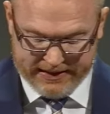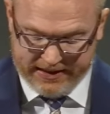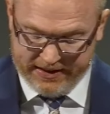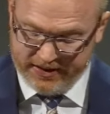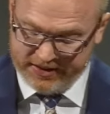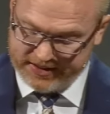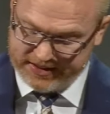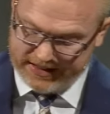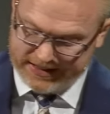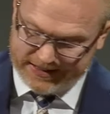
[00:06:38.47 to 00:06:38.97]
And
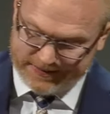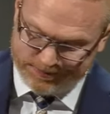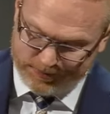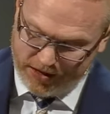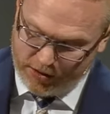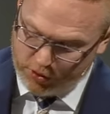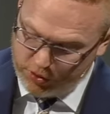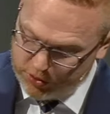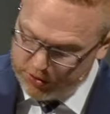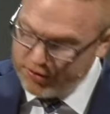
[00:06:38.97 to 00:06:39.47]
there's a,
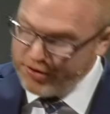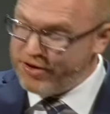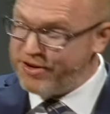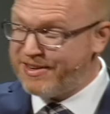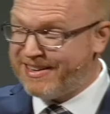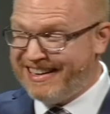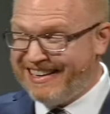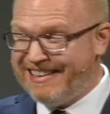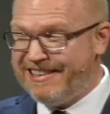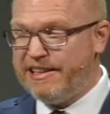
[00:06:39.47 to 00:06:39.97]
a
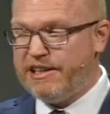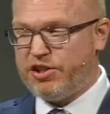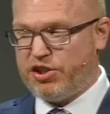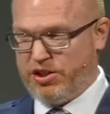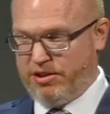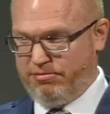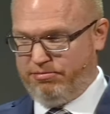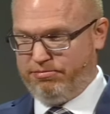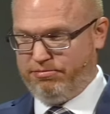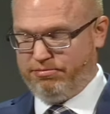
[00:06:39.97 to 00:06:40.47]
third
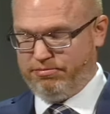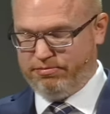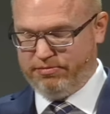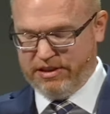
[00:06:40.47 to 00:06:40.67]
condition